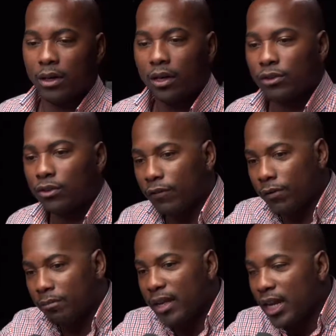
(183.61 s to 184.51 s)
So for
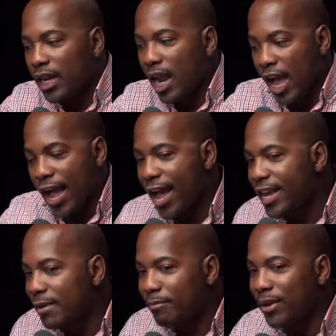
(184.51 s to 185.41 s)
me, I
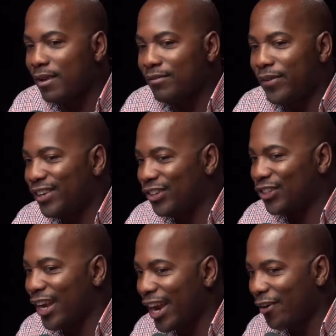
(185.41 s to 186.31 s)
can be a
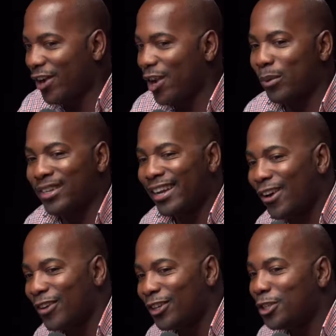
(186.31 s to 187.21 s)
vegetarian
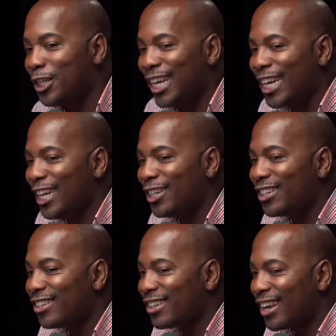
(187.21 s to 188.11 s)
without getting
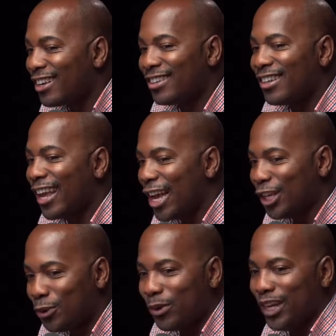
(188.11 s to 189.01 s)
disgusted at
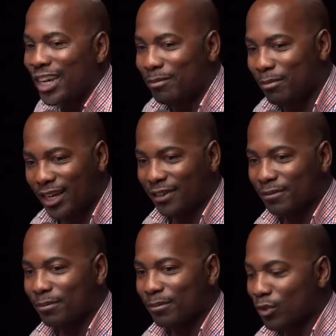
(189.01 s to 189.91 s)
you eating meat.
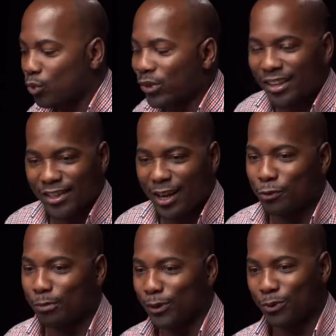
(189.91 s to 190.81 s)
Well, that's how
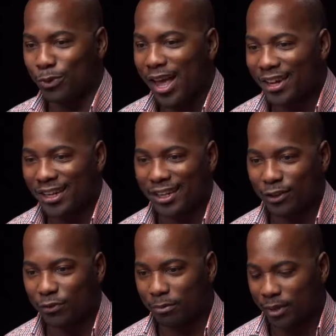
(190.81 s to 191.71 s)
spirituality
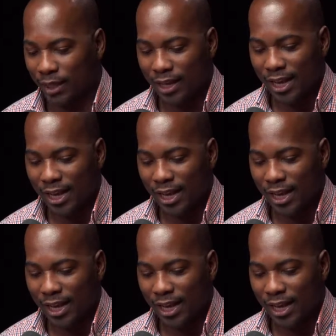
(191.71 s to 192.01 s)
is for me.